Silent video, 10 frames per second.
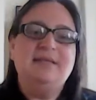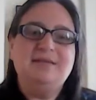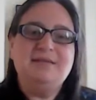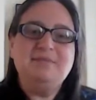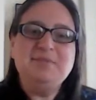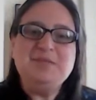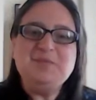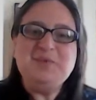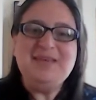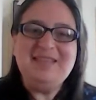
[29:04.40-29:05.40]
it seems
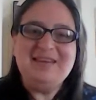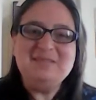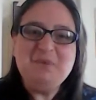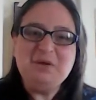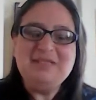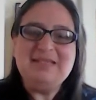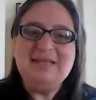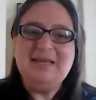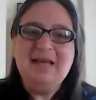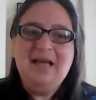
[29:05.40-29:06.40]
to be that it's
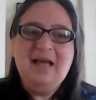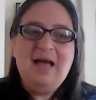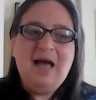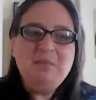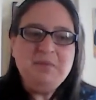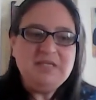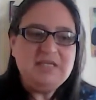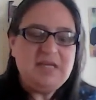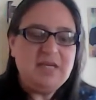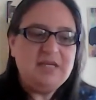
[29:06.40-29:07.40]
mostly amateur
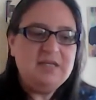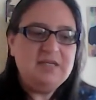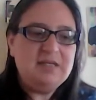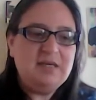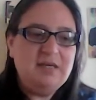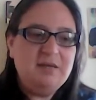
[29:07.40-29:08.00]
singers,